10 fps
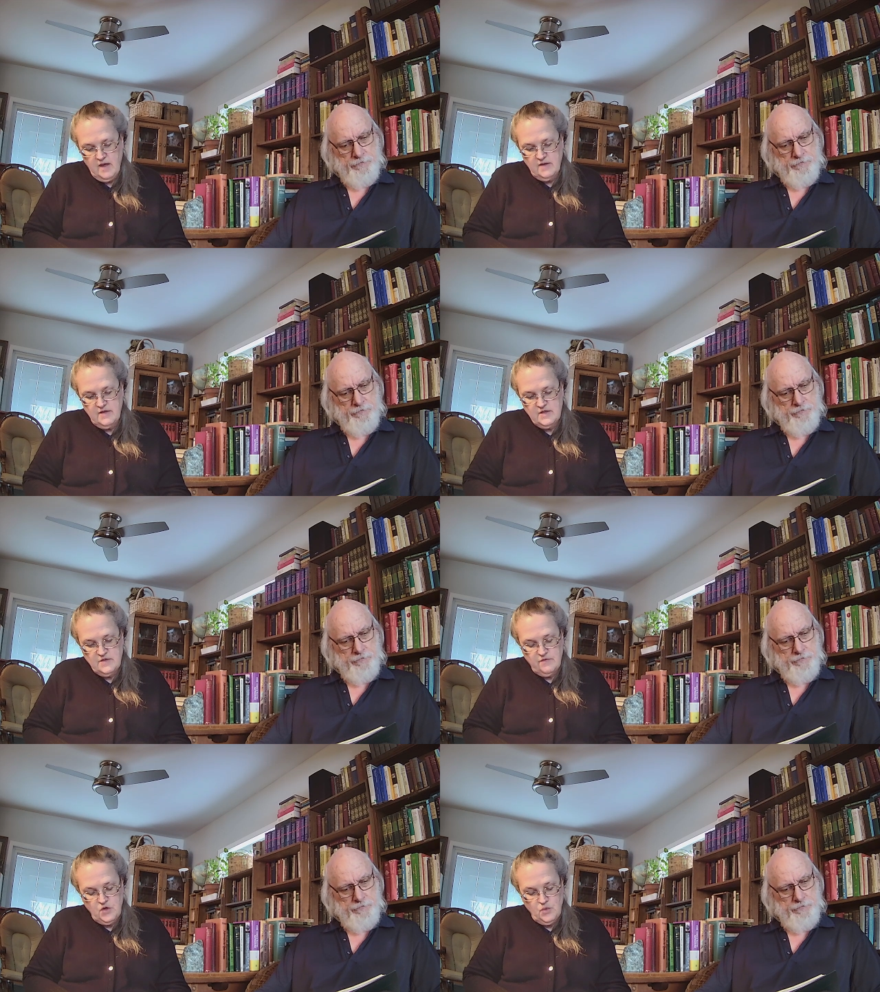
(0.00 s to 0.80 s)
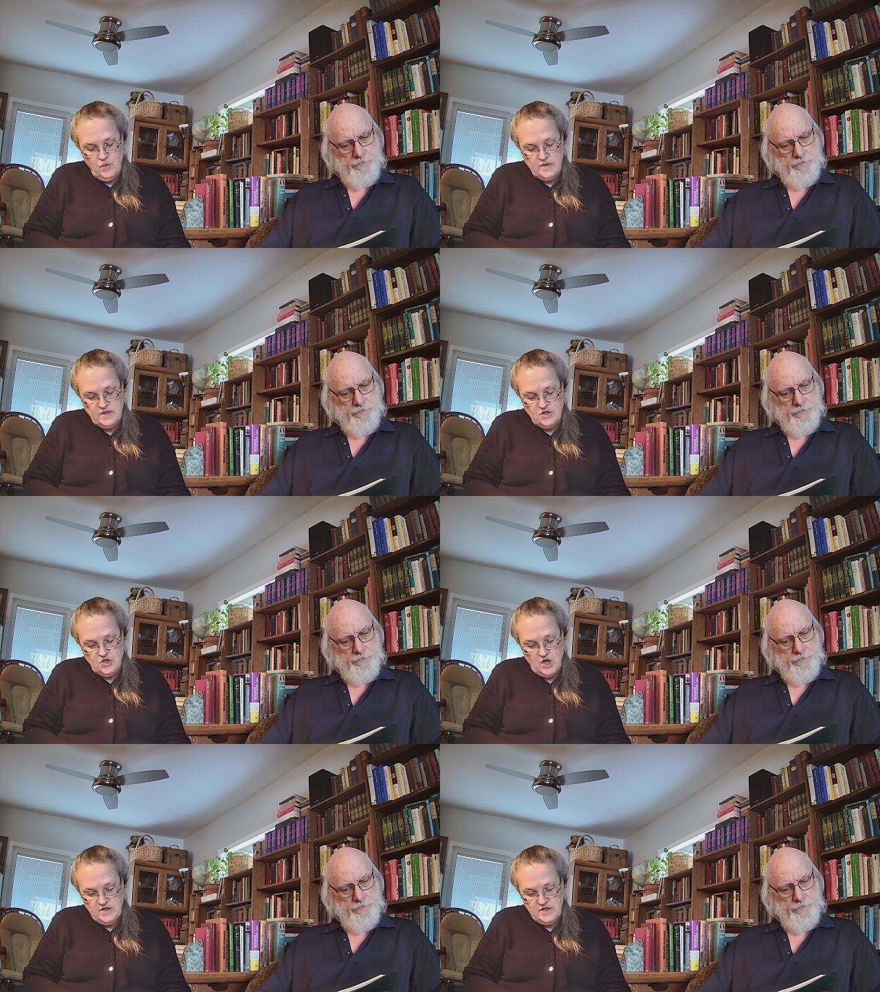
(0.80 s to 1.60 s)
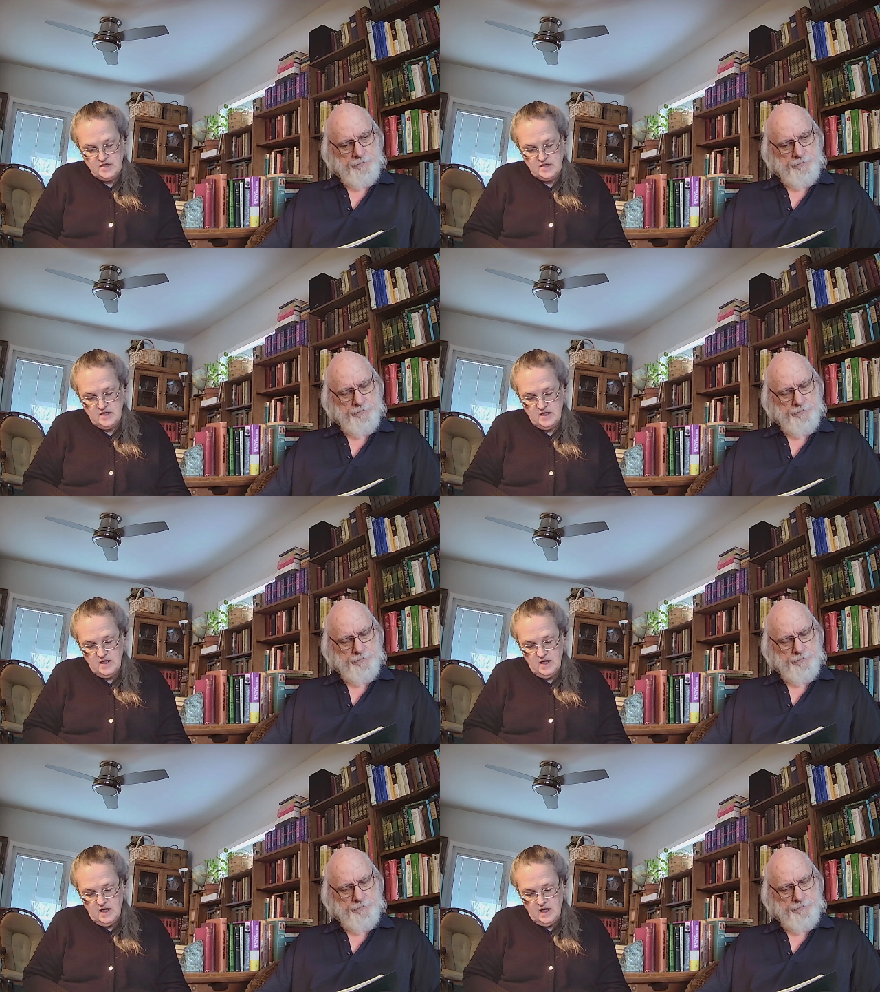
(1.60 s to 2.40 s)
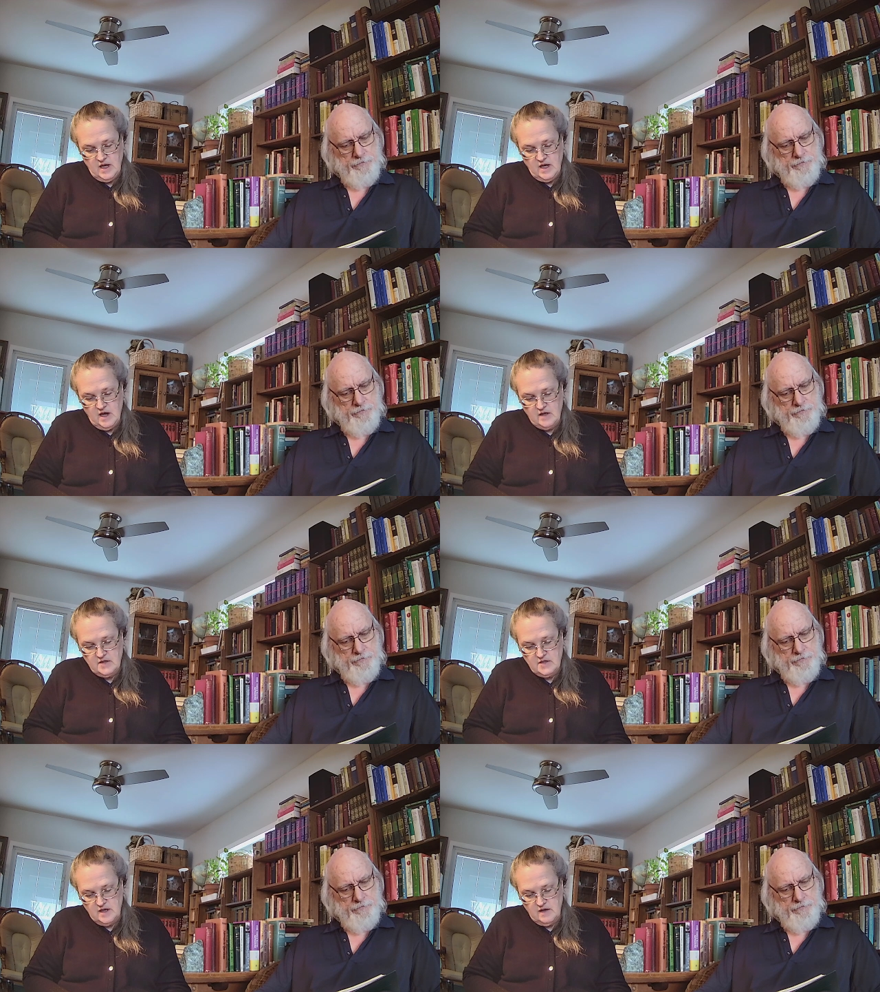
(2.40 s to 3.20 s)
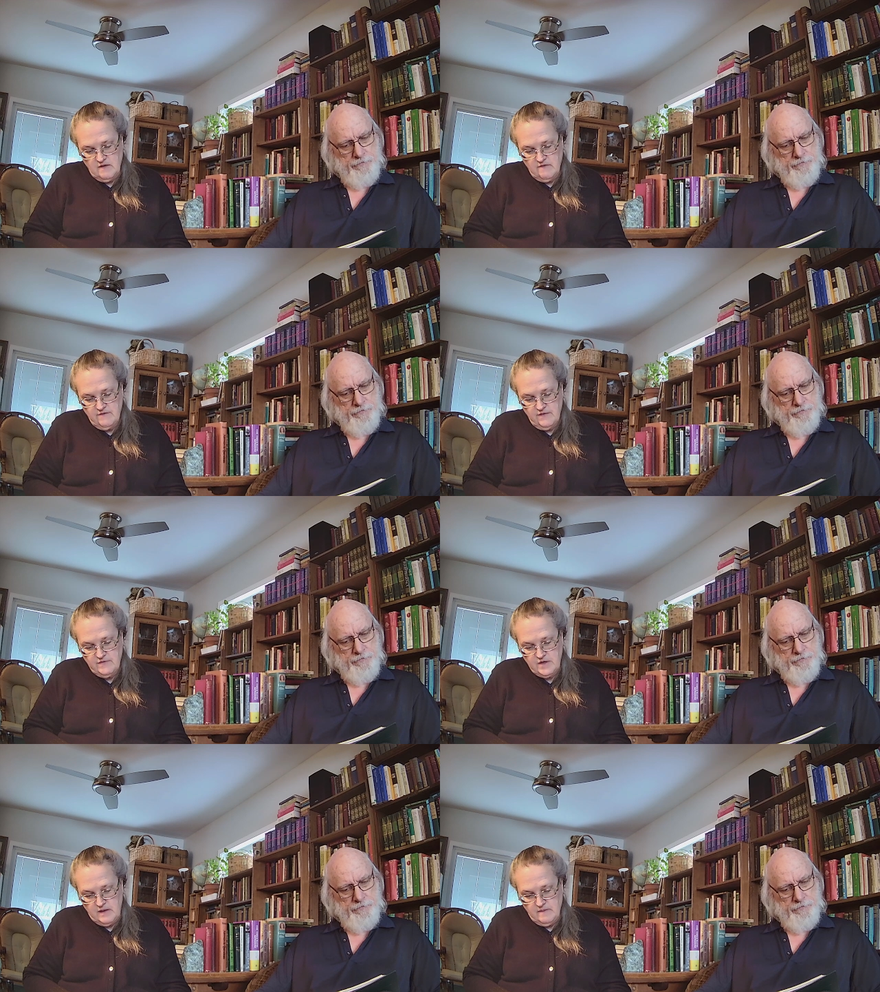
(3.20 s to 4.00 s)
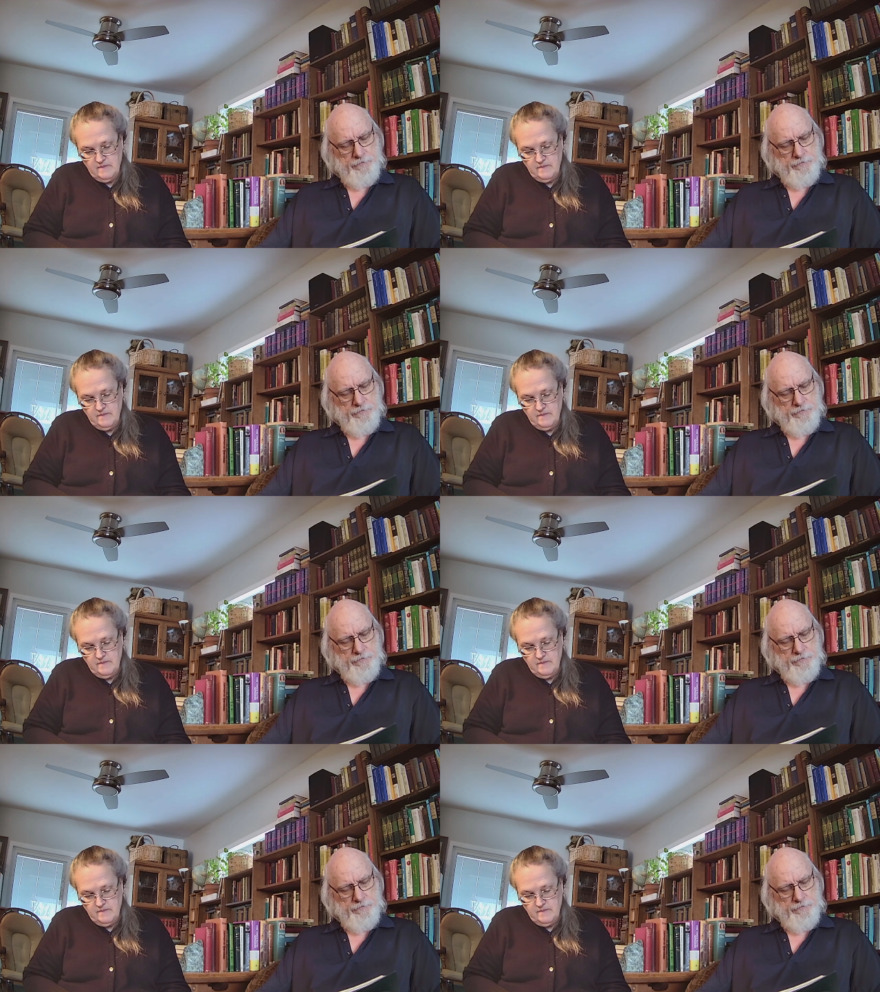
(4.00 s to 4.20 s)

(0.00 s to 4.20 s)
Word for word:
Speaker 1: This view was adjusted in nineteen fifty,